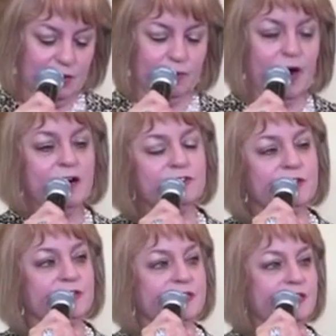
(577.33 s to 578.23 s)
Prior
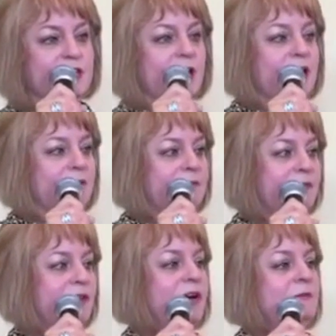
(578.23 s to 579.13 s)
to this
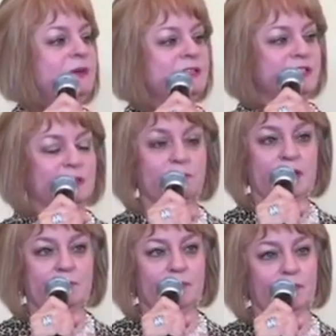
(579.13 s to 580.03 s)
time, there had been some
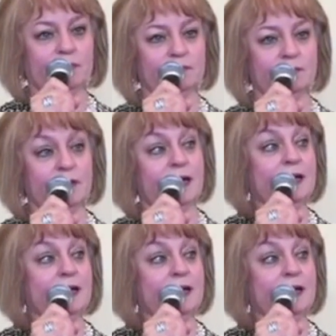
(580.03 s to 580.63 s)
people,